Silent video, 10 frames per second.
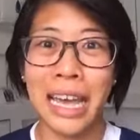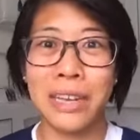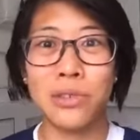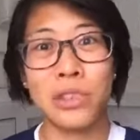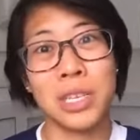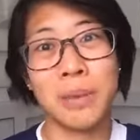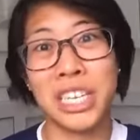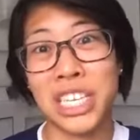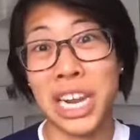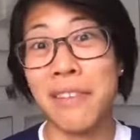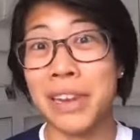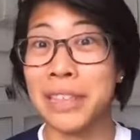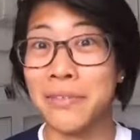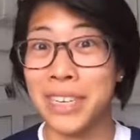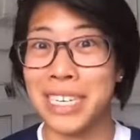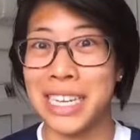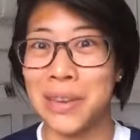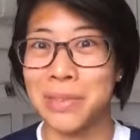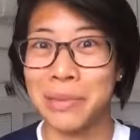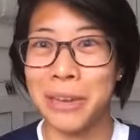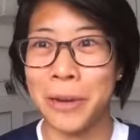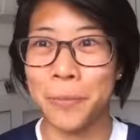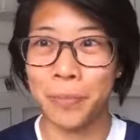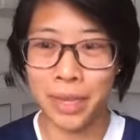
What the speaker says: and also by sharing the video as well.